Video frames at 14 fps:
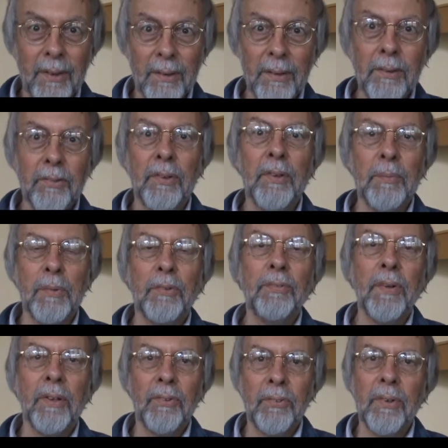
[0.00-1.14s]
legitimate
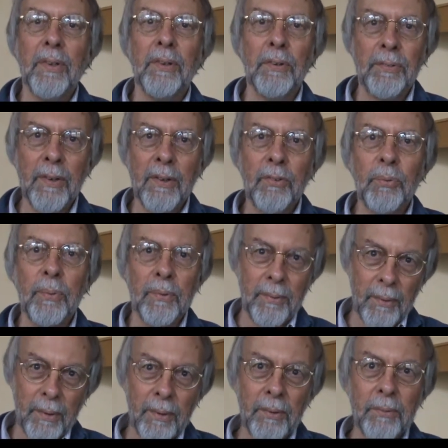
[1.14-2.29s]
face to interface with
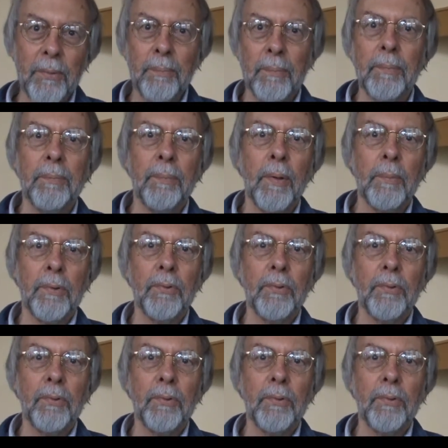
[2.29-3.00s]
other public school